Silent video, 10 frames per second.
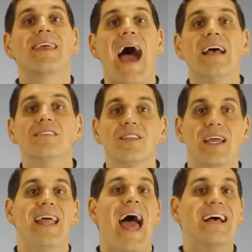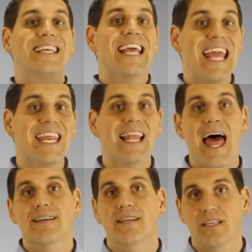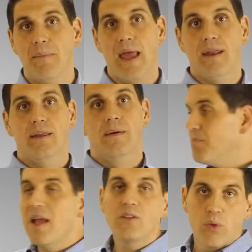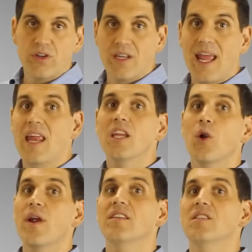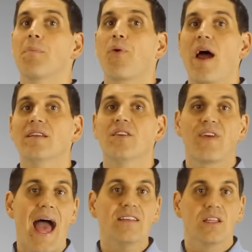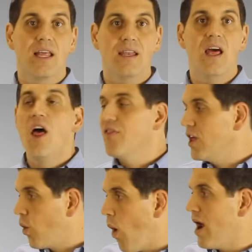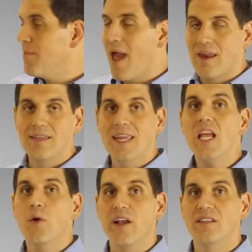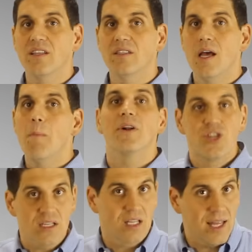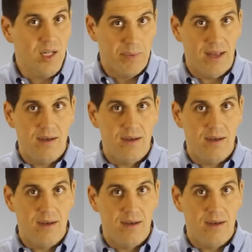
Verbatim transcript: Gasoline has inelastic demand. This means when there's an increase in the price of gasoline, the quantity demanded decreases, but just a little bit.